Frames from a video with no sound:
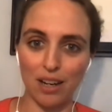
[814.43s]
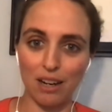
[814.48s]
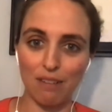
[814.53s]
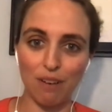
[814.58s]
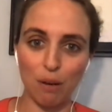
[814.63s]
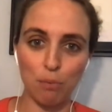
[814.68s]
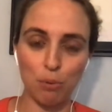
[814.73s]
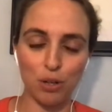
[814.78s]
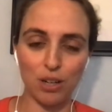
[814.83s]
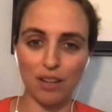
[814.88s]
And if
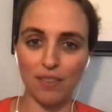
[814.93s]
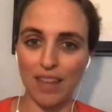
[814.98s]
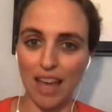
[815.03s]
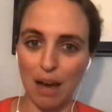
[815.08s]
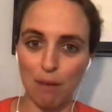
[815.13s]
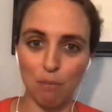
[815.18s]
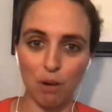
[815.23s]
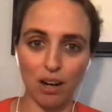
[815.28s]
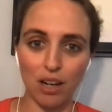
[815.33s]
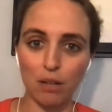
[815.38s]
I put it in the
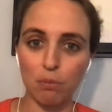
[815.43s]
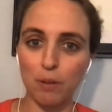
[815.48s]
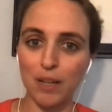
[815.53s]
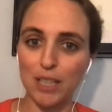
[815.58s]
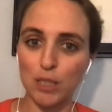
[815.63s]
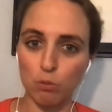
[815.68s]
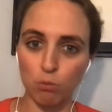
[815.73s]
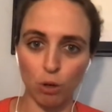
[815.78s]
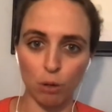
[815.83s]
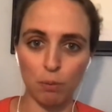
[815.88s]
app
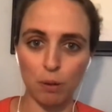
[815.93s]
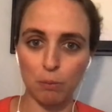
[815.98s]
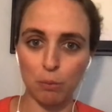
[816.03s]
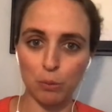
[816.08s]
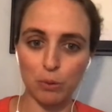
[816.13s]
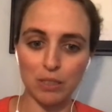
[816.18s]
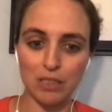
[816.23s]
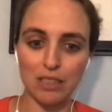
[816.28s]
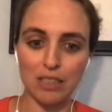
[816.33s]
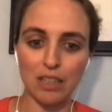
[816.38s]
marketplace, more
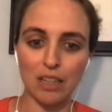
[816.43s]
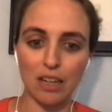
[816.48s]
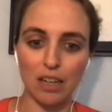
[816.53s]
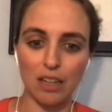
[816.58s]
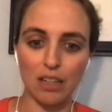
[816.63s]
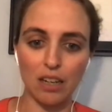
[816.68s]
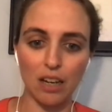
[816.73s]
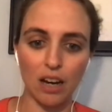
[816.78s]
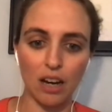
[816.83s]
people will see it.